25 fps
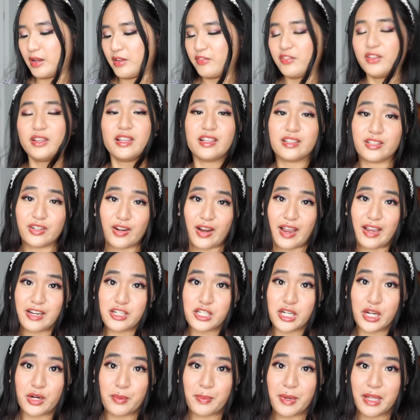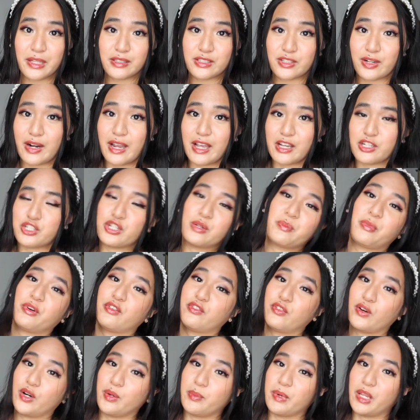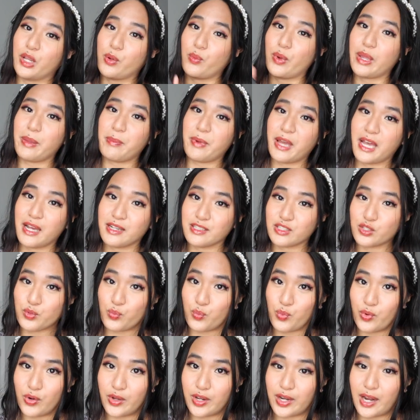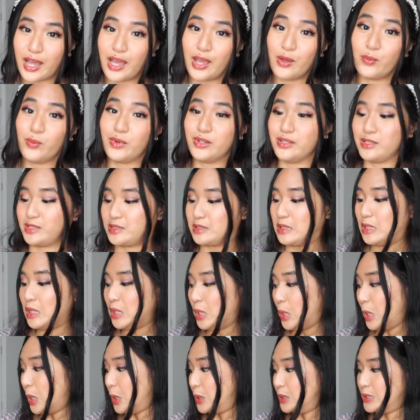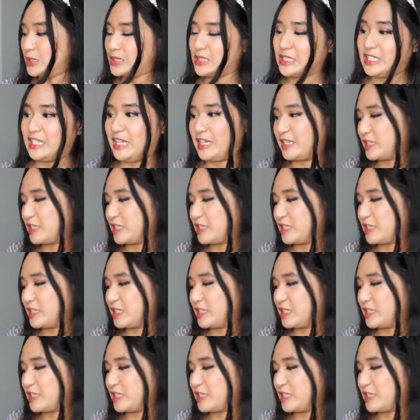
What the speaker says: I feel like their eyeshadow palettes are actually performing way past what I was honestly